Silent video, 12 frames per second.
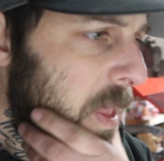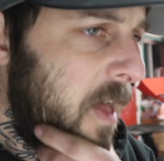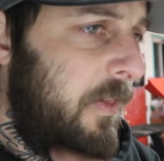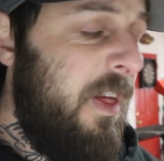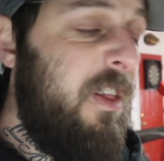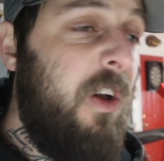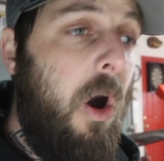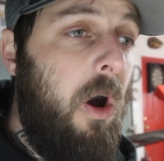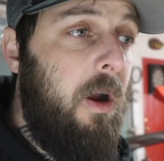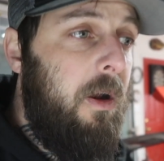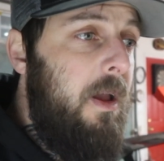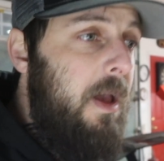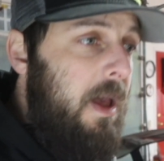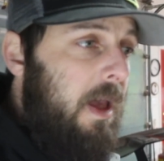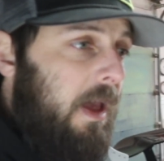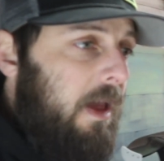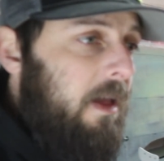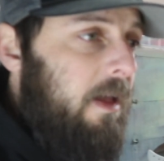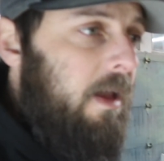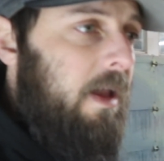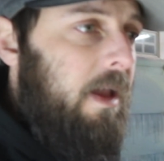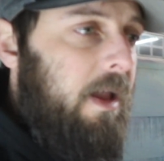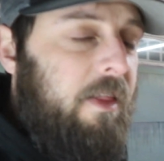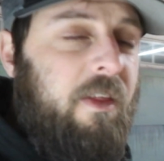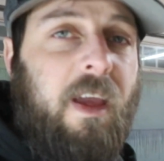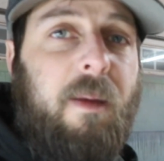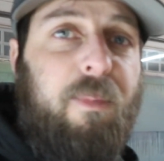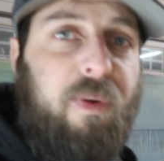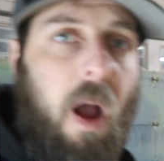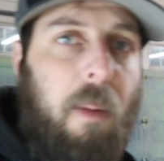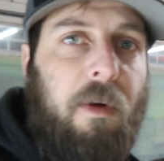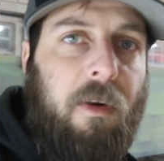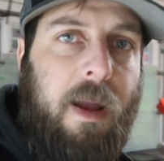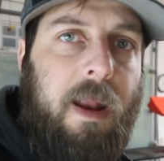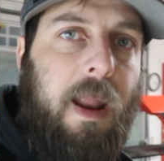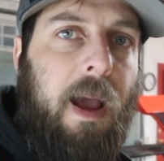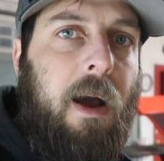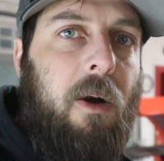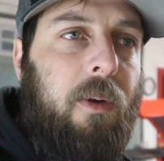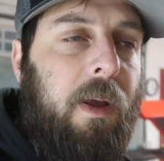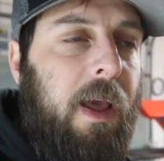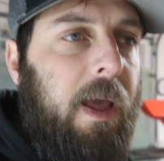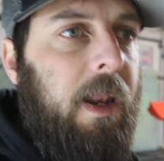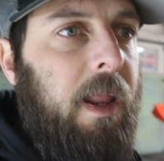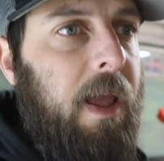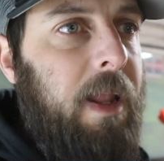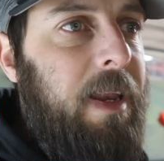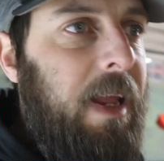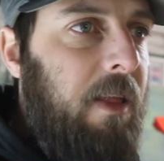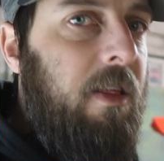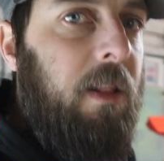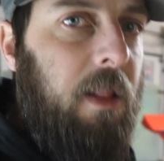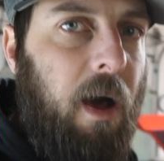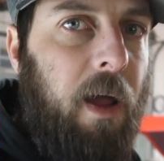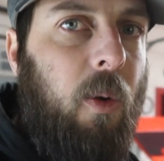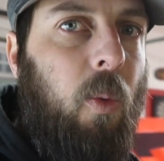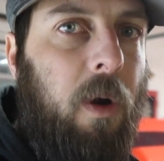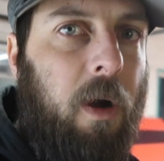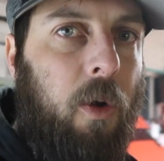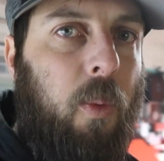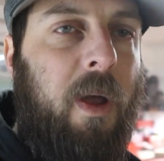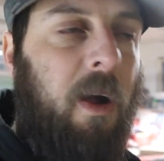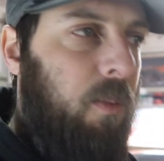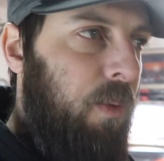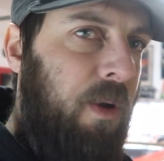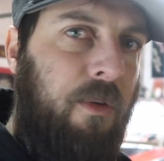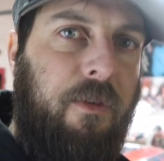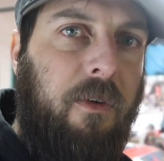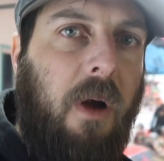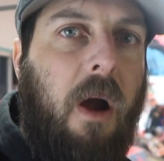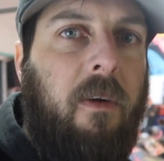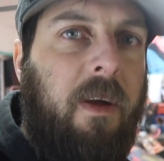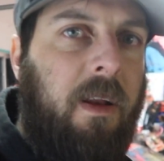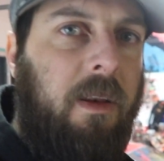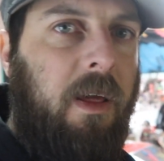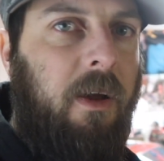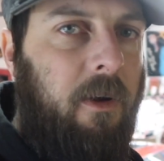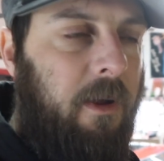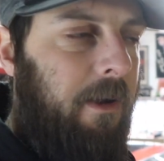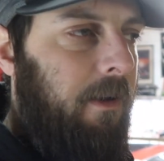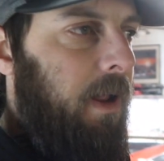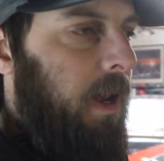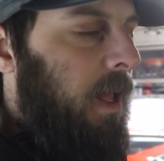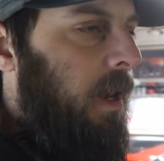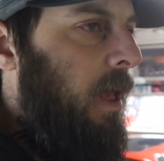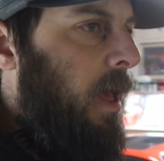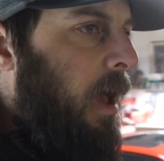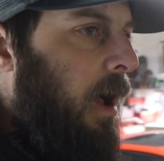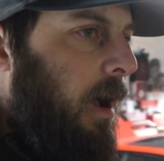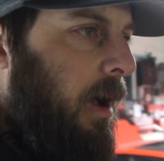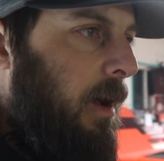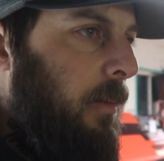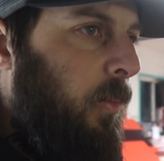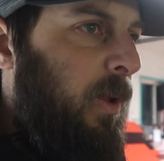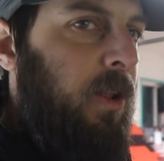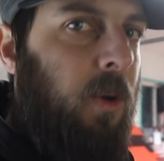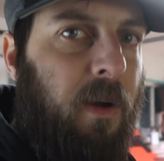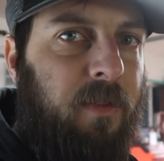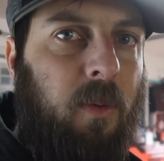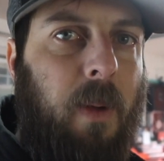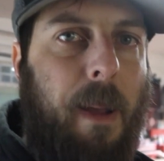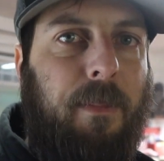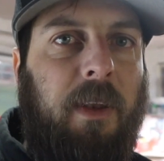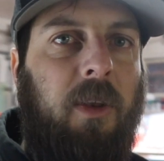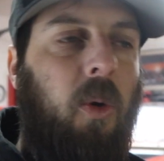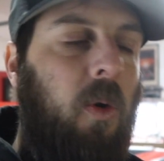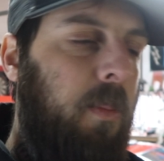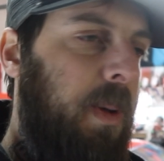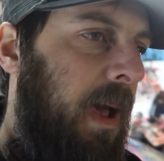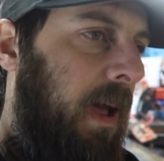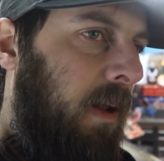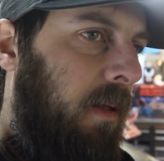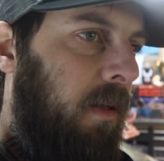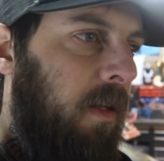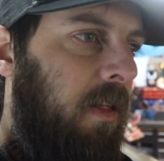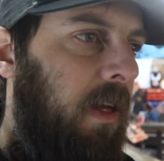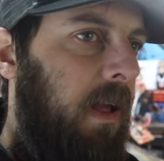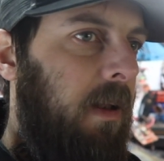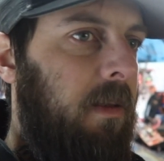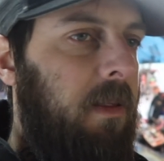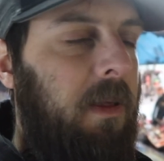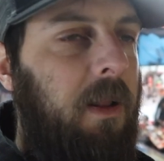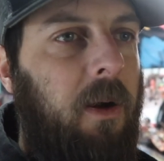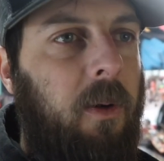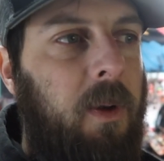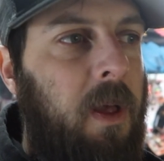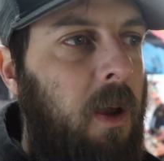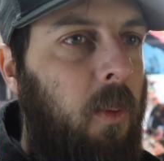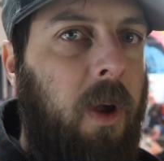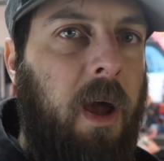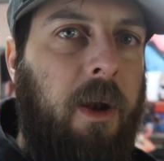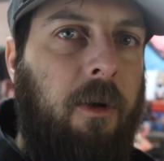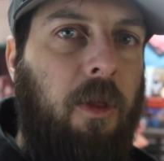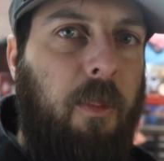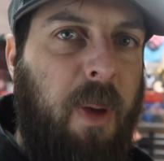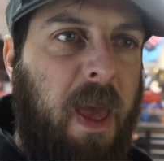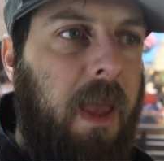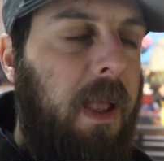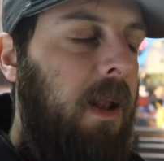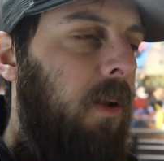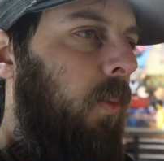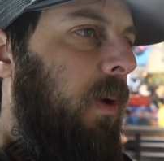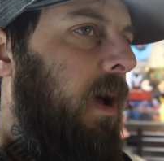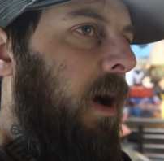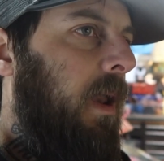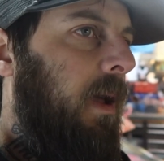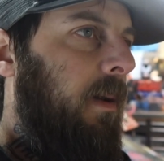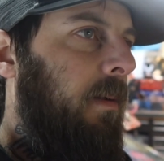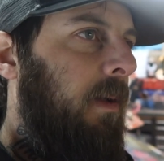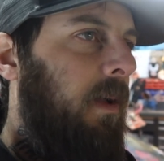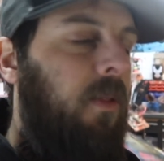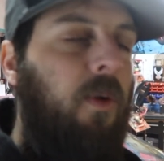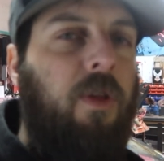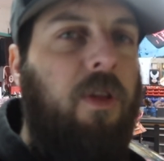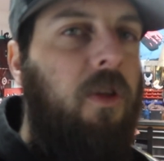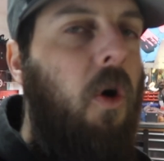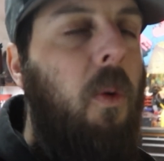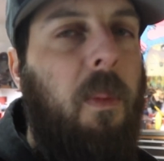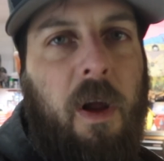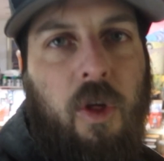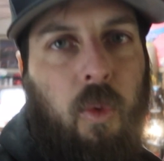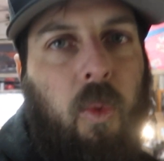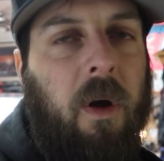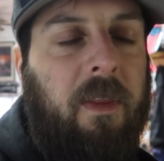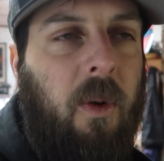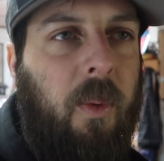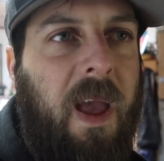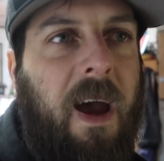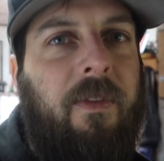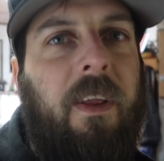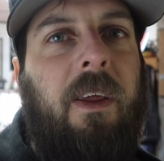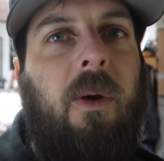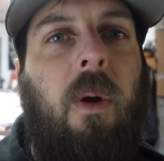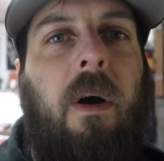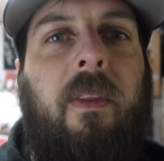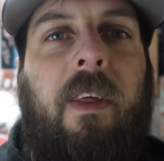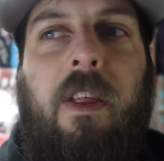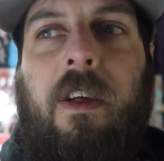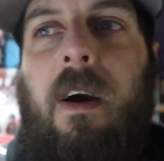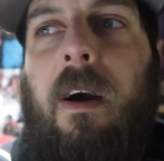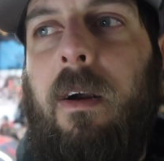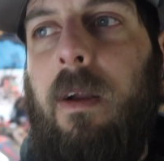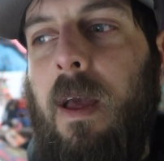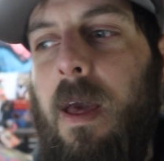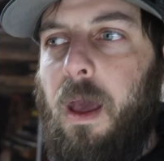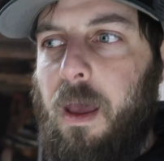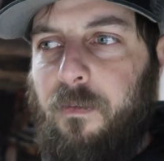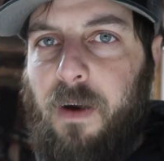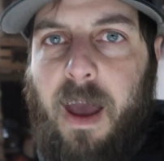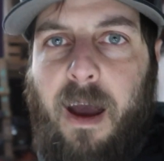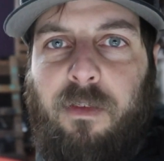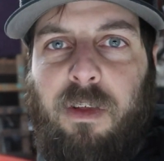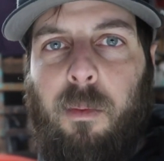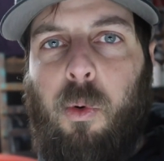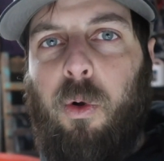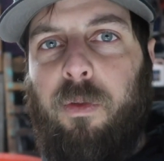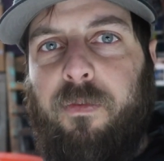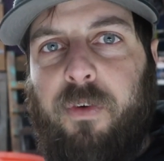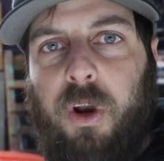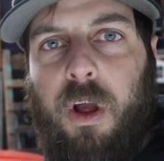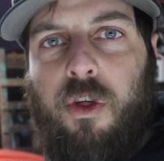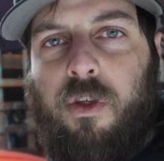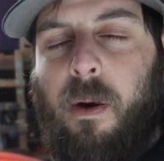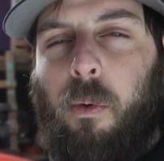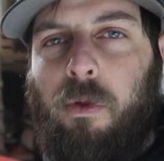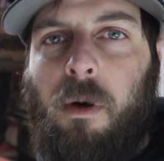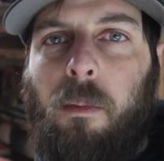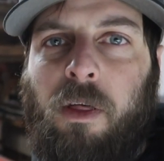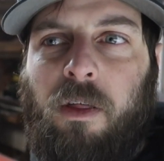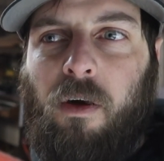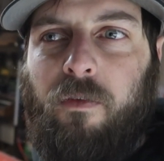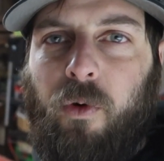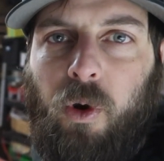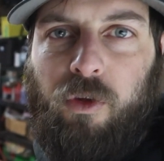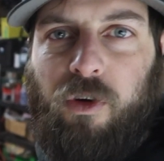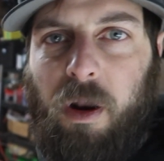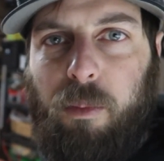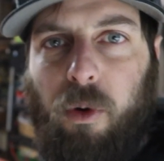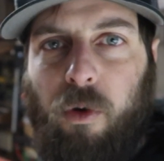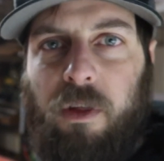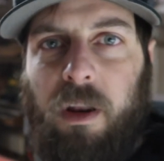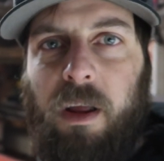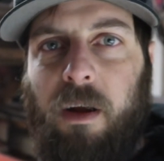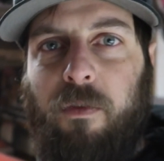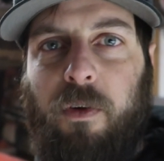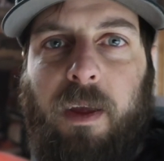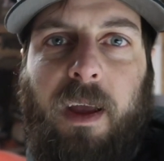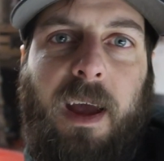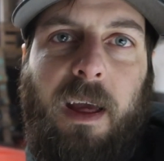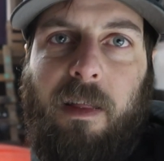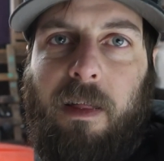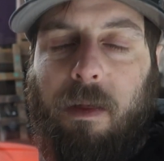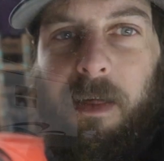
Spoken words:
this car, it's in primer right now, and it needs a lot of work. We got real Ferrari interior in it. We do have to wrap the door panels, and we got to do the paint. There's so much work that we have to do on this car. If I have some old footage that was on my cell phone, I'll try to post it here for you guys.